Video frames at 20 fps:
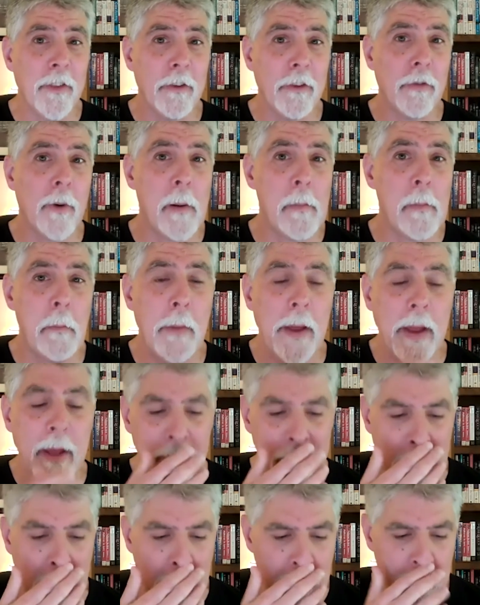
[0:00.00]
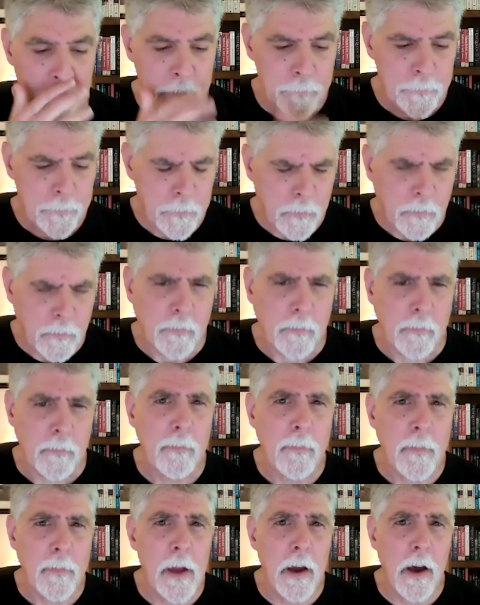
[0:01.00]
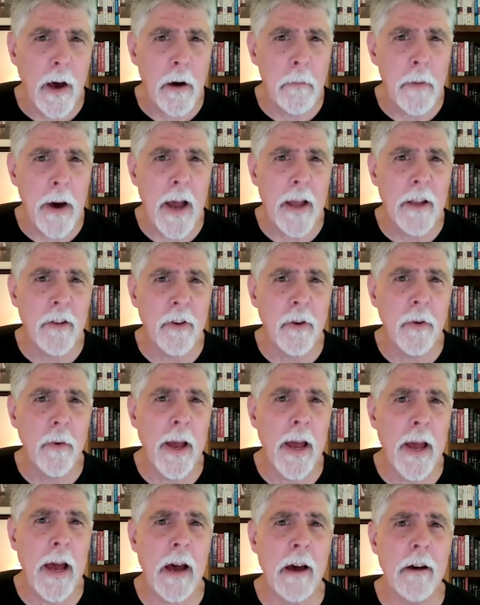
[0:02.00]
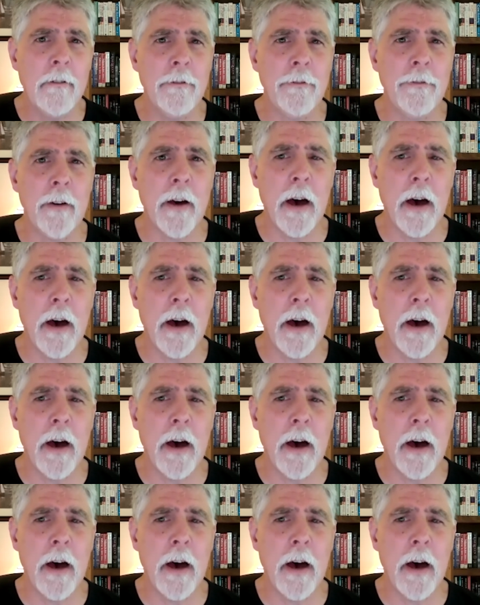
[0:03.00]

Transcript: this rubber banding, I do have